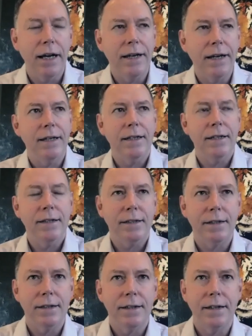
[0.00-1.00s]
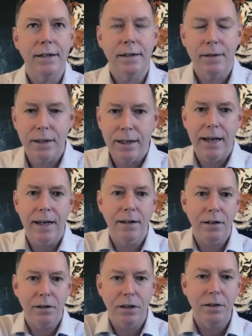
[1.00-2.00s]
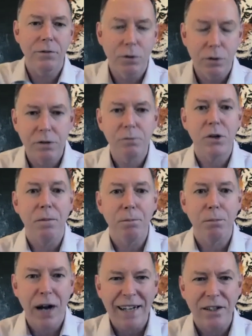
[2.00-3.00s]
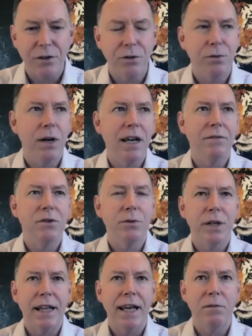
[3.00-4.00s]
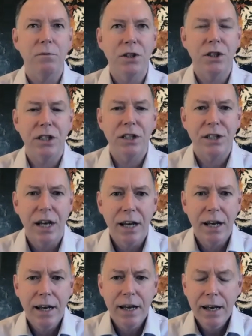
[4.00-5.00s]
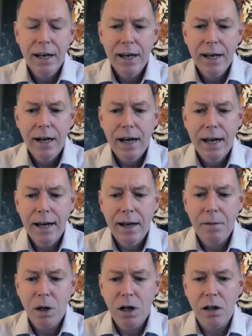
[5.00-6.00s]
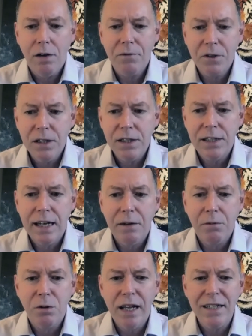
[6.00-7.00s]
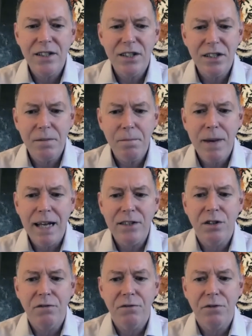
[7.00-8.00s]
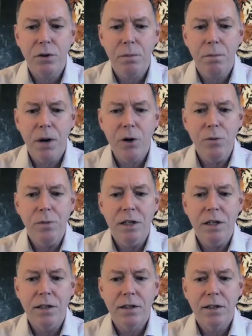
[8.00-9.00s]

is, again, I'll give you a practical way of doing that, which is I'll often say, well, let's just imagine for a moment